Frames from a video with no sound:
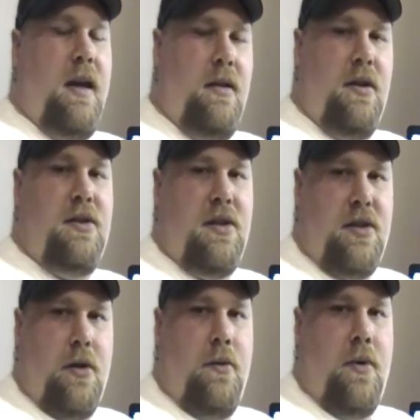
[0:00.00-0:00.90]
he looks a
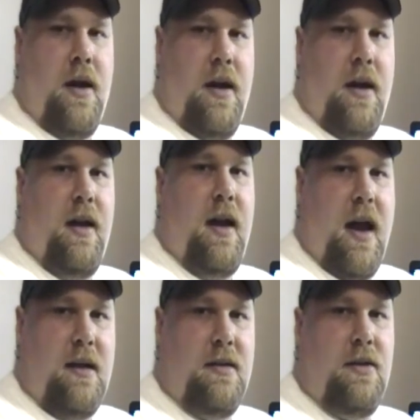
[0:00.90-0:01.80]
certain way he
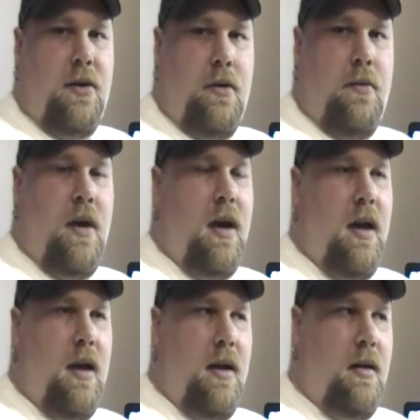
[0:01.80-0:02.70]
acts a certain
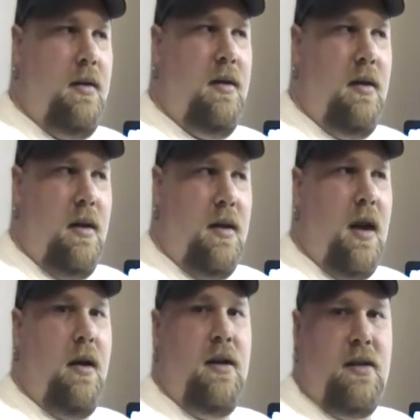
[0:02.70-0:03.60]
way he
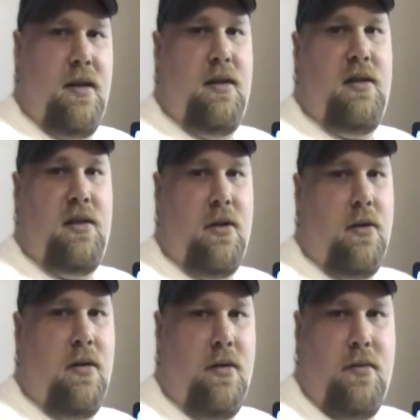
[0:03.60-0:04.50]
carries a
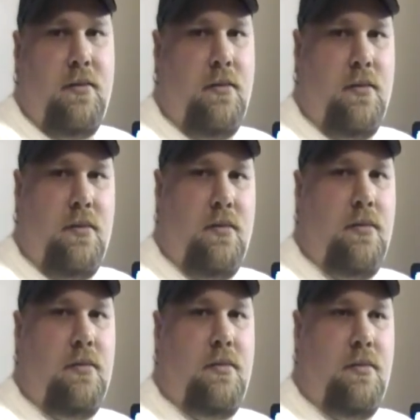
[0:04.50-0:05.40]

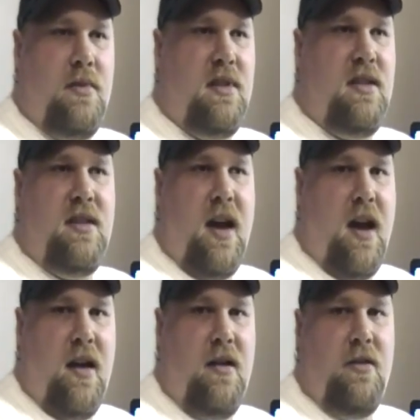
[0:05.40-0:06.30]
certain
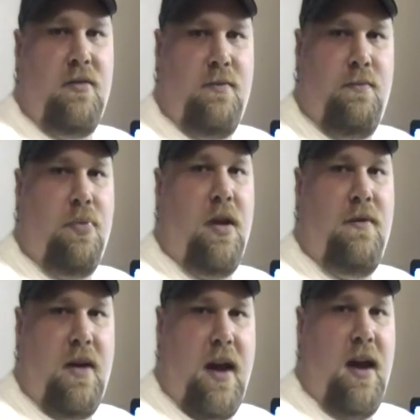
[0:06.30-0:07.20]
style
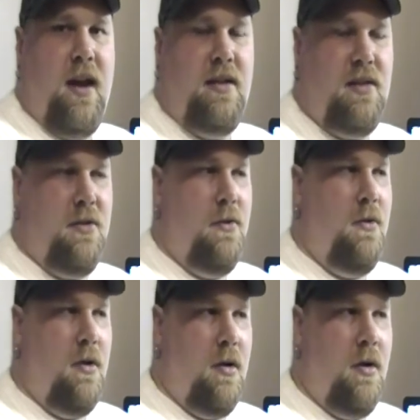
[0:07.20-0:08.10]
briefcase
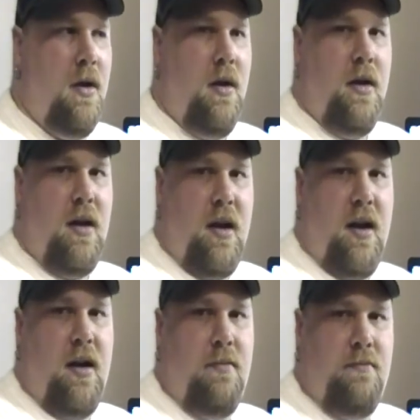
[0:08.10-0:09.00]
or
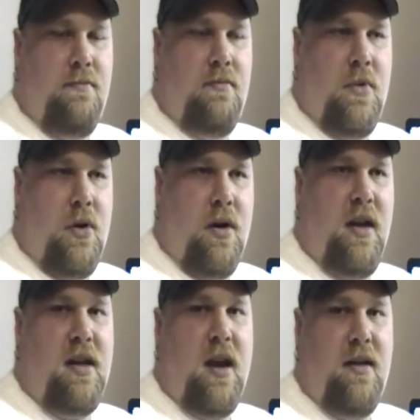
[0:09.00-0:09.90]
um, or
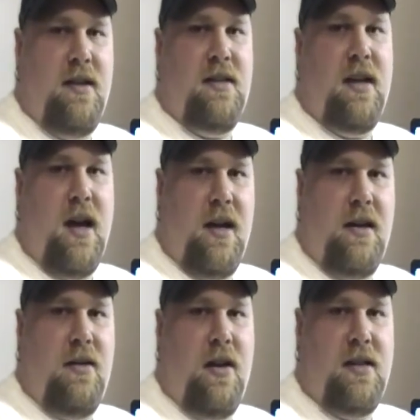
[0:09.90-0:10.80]
he carries a gun
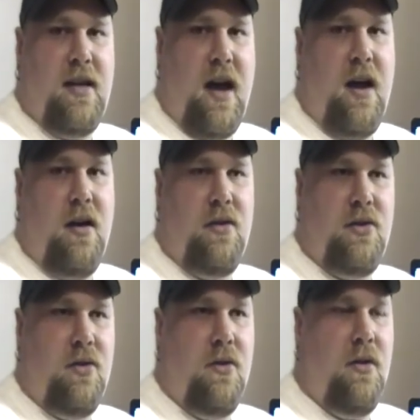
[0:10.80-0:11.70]
into his house